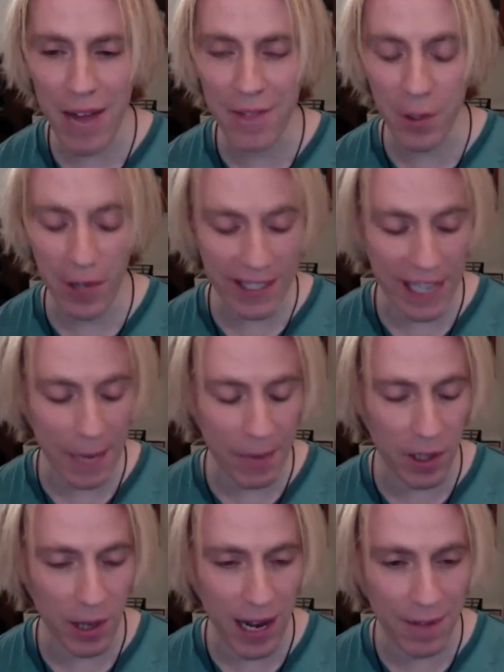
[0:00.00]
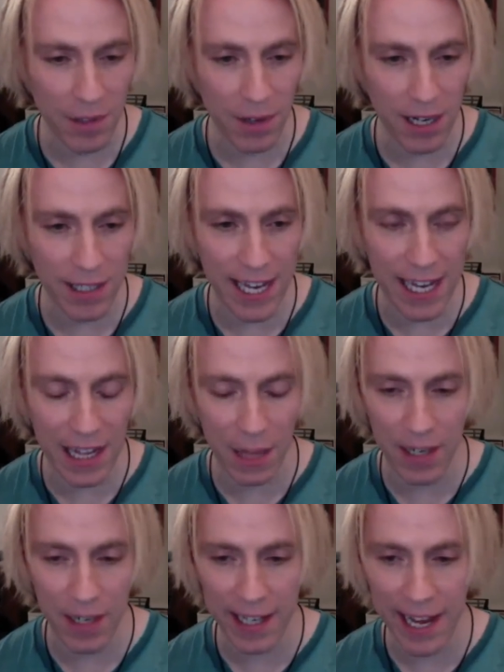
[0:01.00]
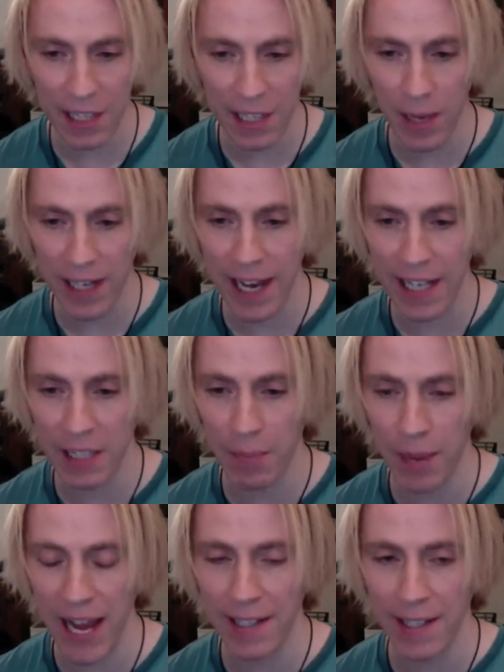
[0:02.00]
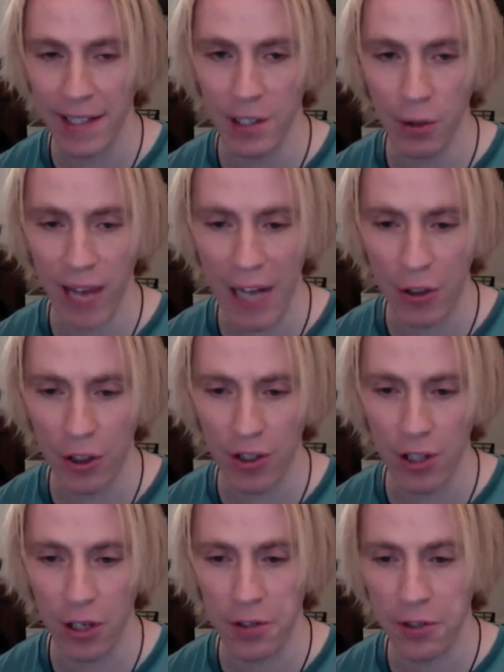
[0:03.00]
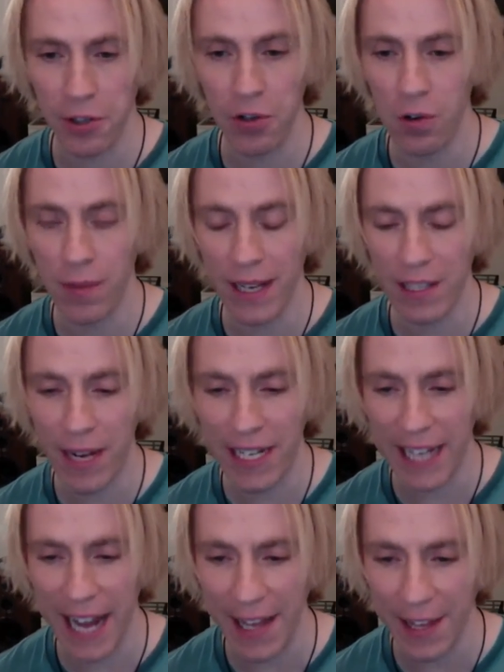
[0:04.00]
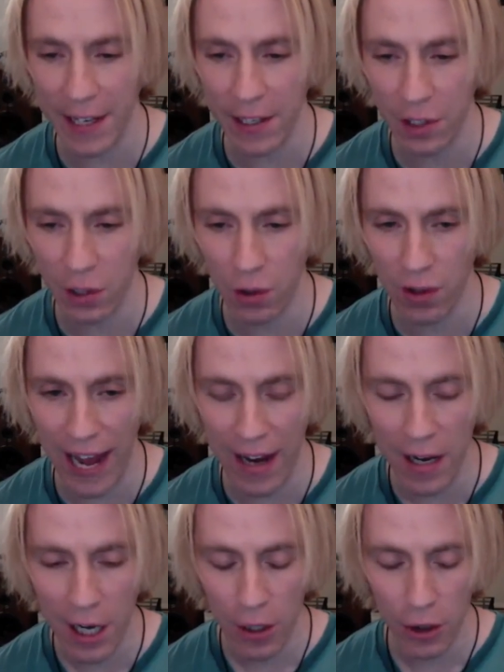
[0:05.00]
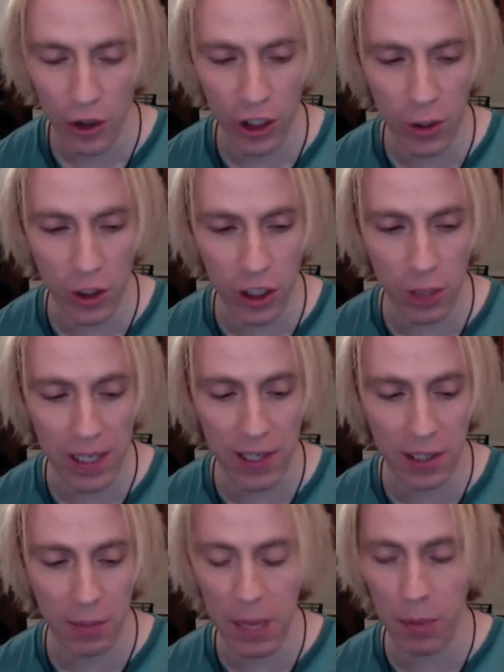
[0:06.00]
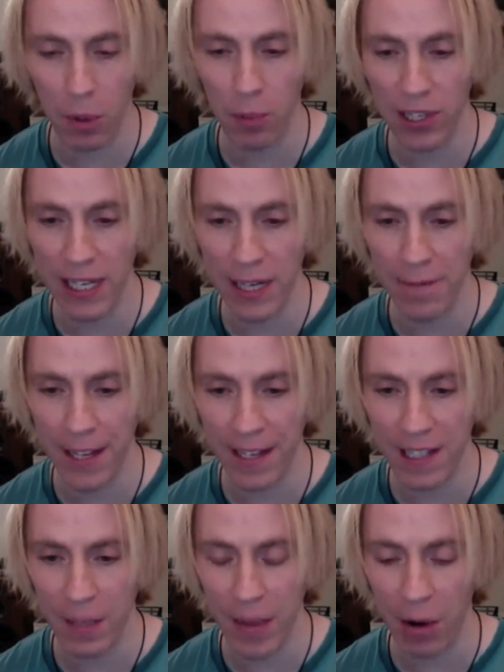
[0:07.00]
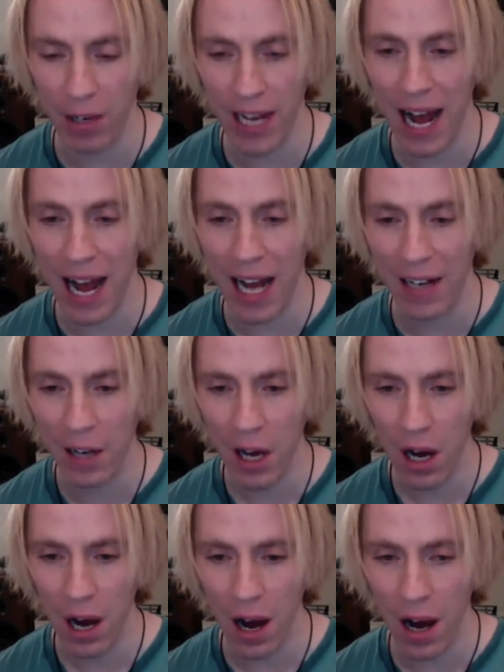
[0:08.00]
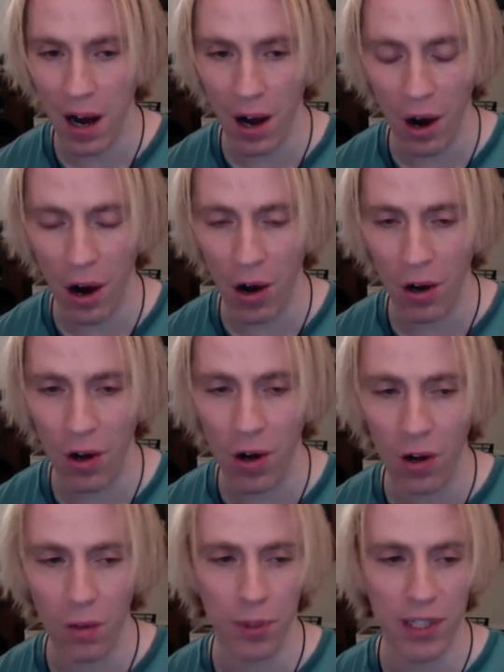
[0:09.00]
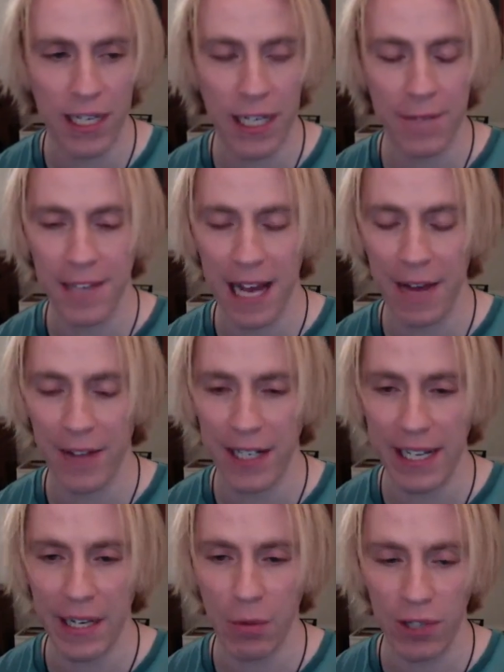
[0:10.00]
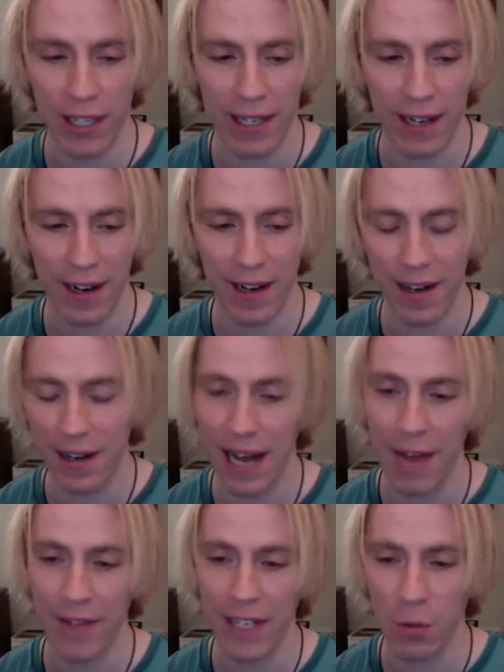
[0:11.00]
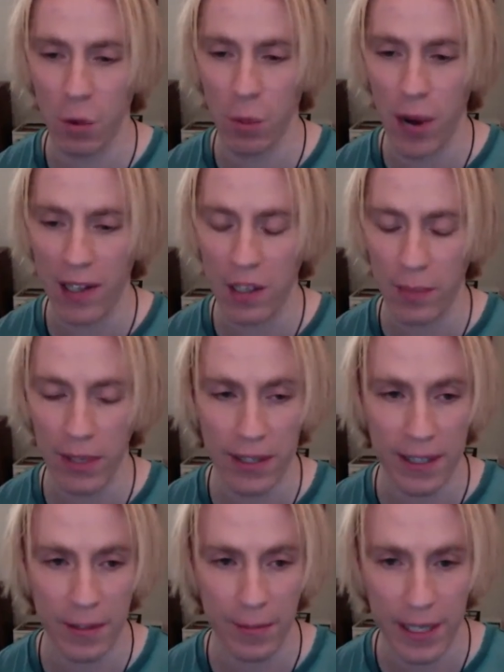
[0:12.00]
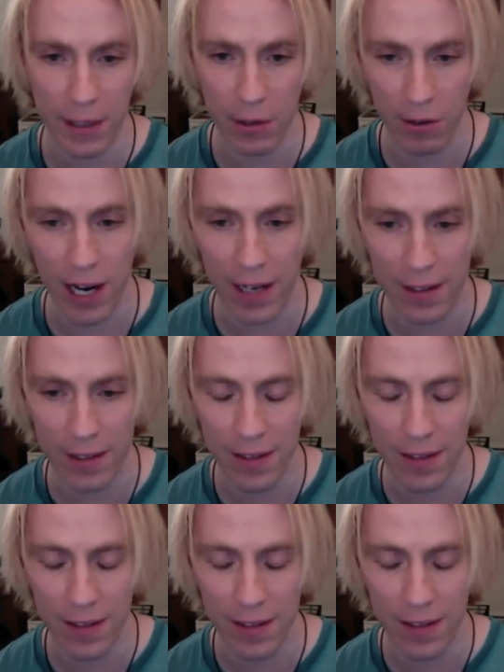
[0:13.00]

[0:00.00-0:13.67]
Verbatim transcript: have to accept, you have to take them on a case-by-case basis. You can't just assume, as many atheists do, that just because people believe things about God, all beliefs have an equally equal possibility of being correct.